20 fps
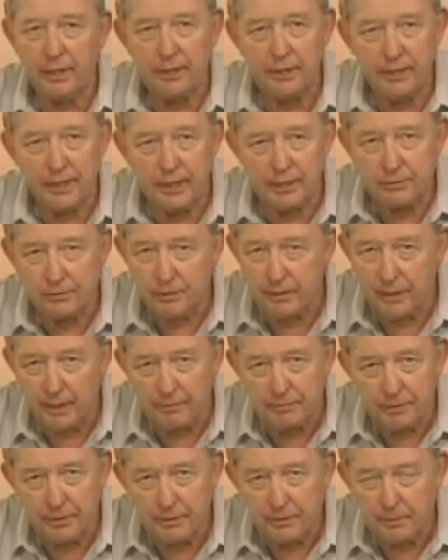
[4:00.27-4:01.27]
guys are going to
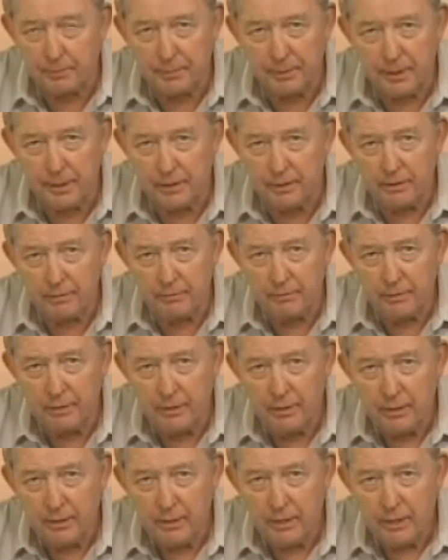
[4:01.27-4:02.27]
have to get competitive.
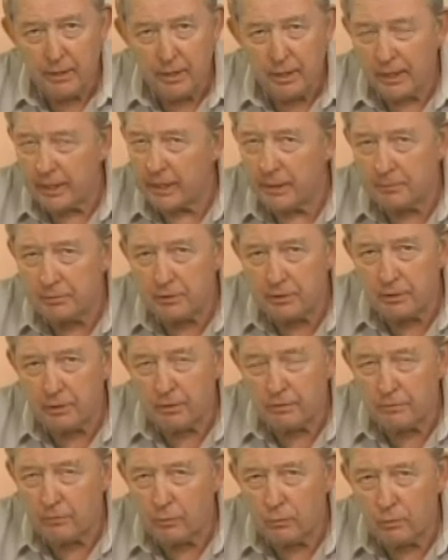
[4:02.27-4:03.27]
And
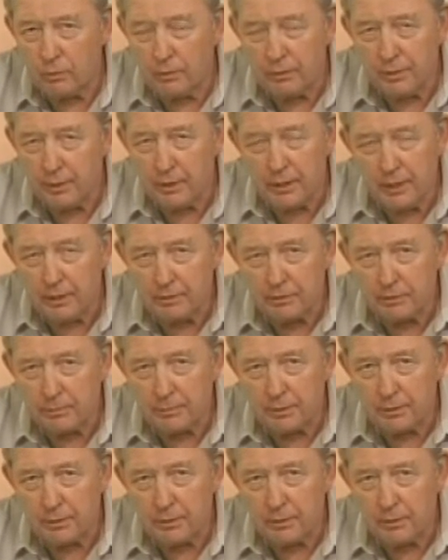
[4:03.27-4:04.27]
observe where the
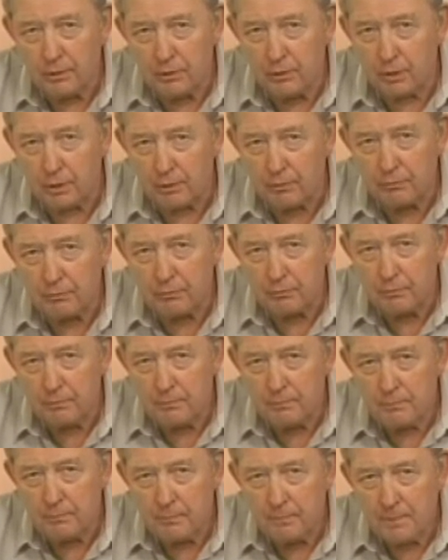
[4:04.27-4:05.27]
customer looks.
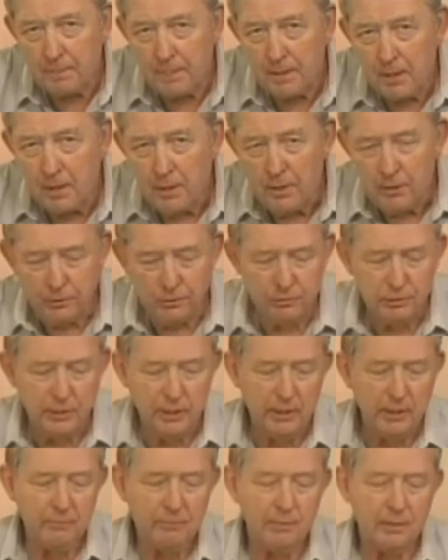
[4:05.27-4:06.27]
You
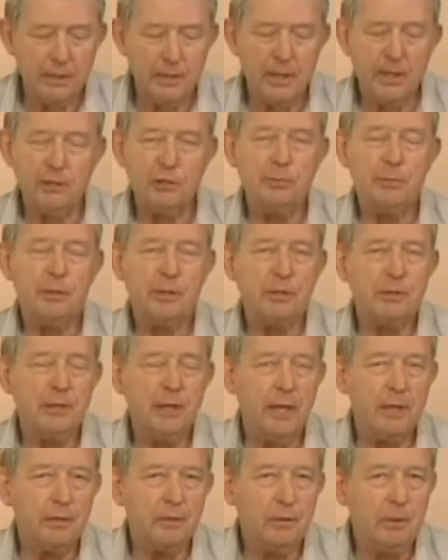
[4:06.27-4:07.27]
see, if the customer is
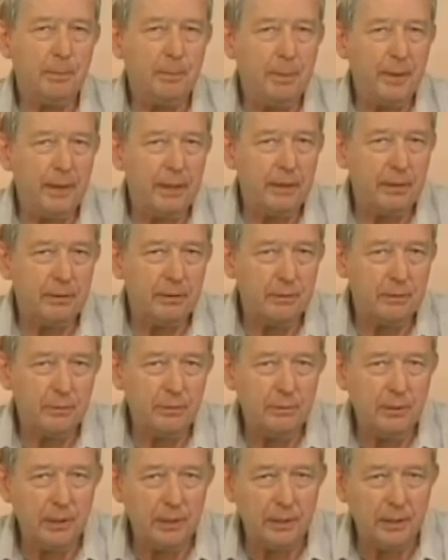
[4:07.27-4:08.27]
not going to pay you the
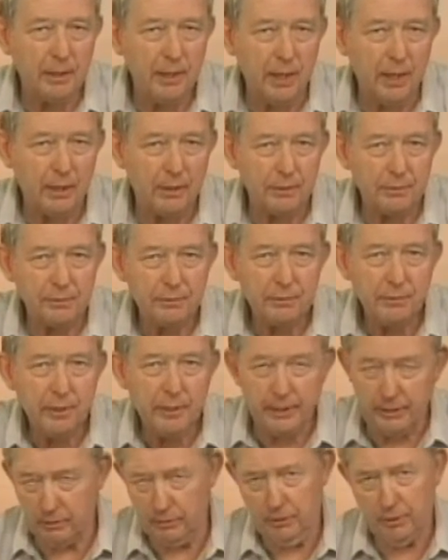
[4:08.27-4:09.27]
$200,
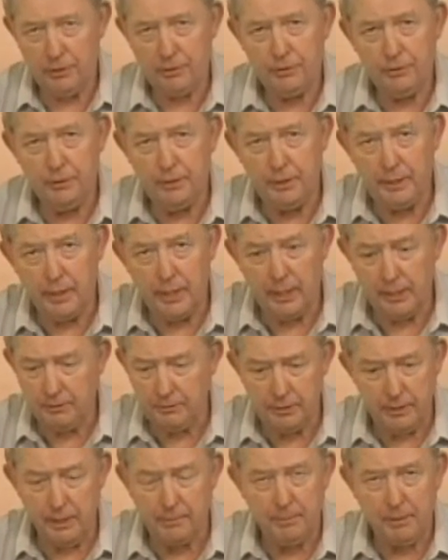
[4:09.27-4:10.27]
he'll look you in the eye and
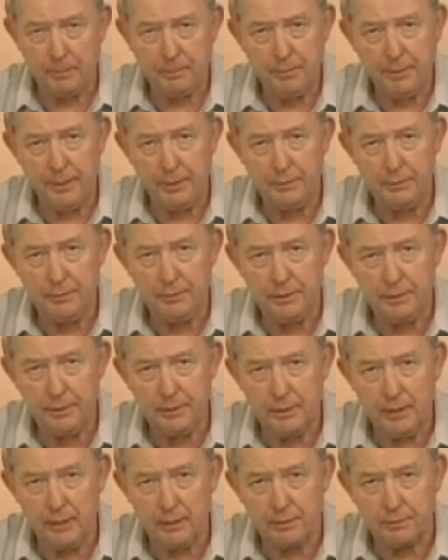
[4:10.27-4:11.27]
say, I'm not paying
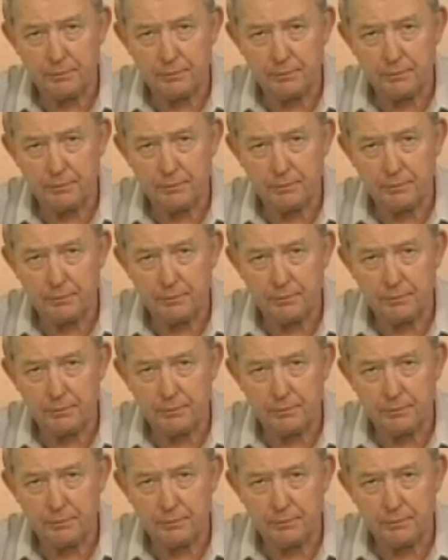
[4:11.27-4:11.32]
$200.